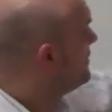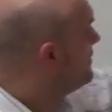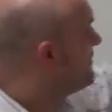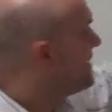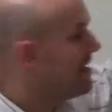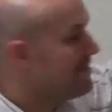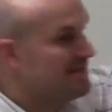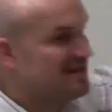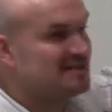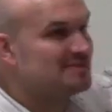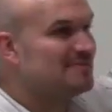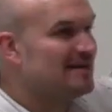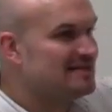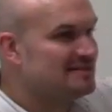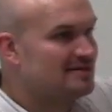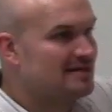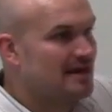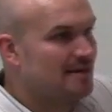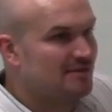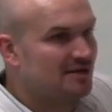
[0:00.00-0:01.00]
that makes my
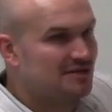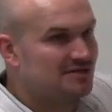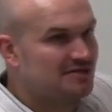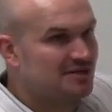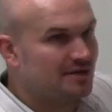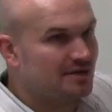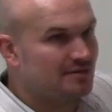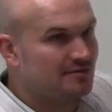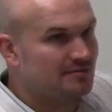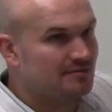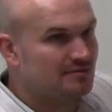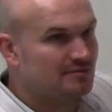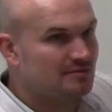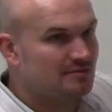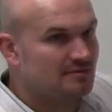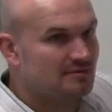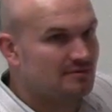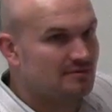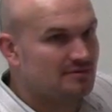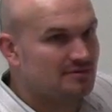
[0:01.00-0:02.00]
denominator 0.
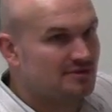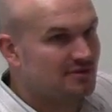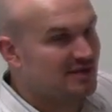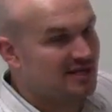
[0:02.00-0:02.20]
So